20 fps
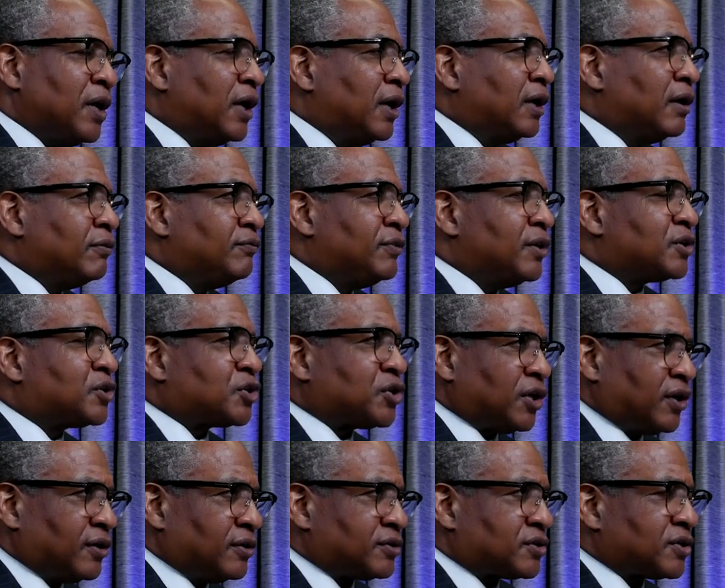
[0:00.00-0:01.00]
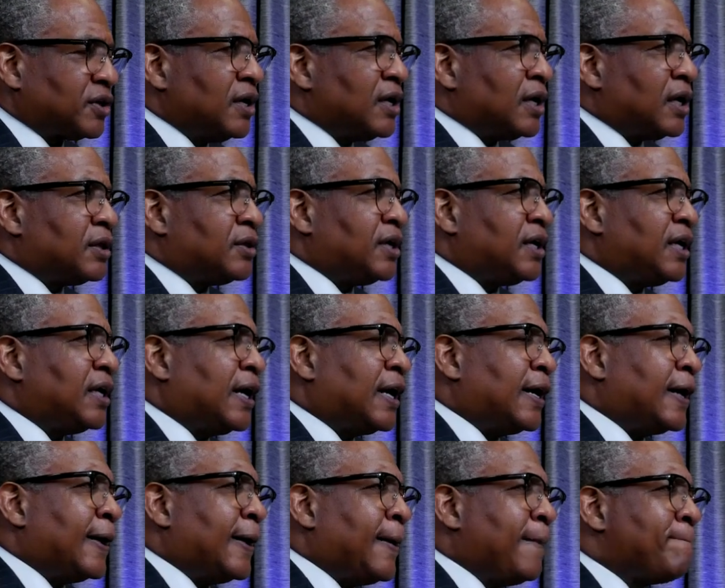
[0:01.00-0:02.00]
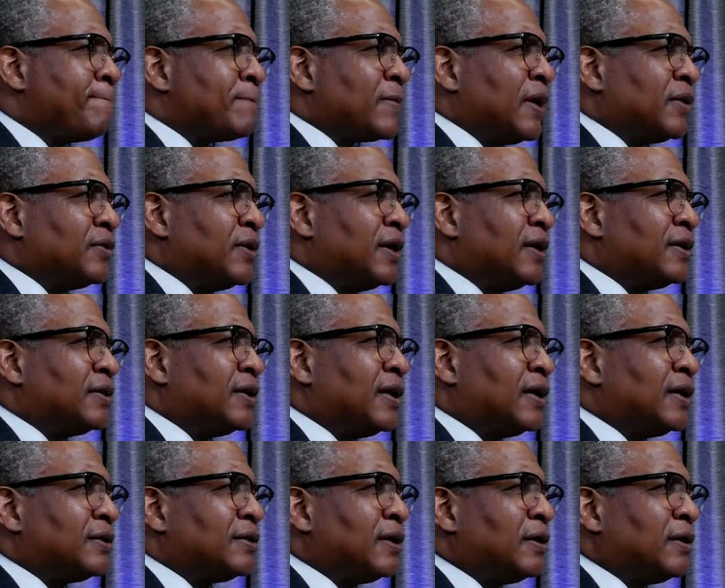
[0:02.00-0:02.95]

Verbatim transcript: of the church, the, uh, the, the,